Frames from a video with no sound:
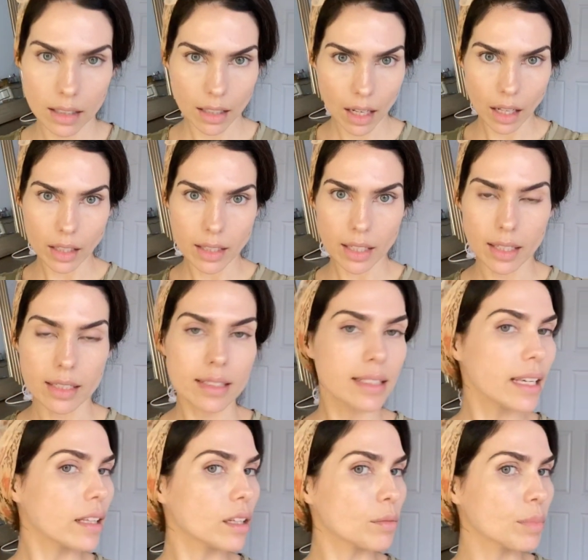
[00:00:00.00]
all of the
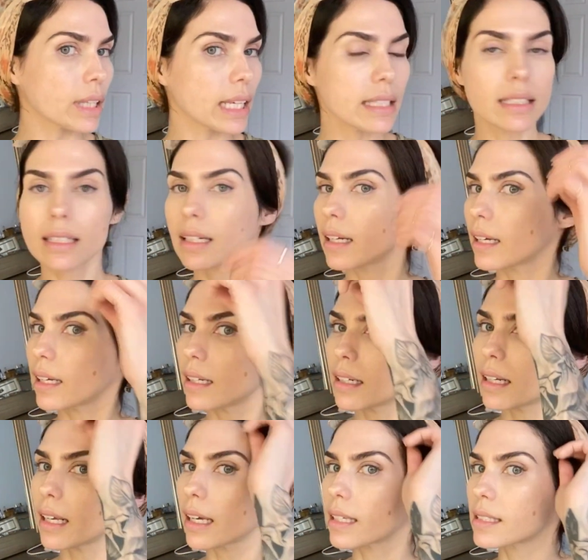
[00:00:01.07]
concealer blended in
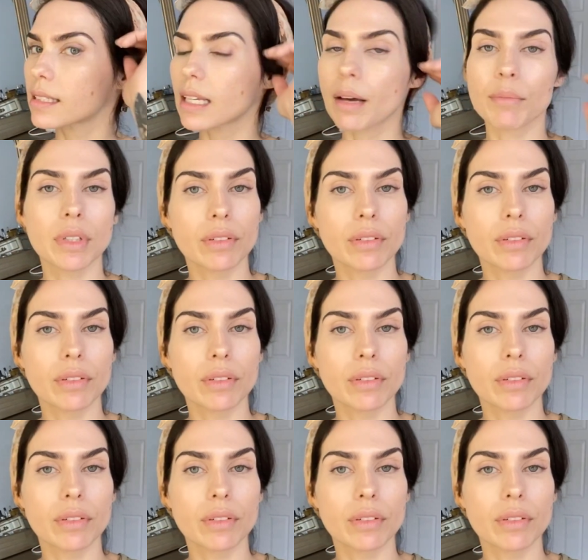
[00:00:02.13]
except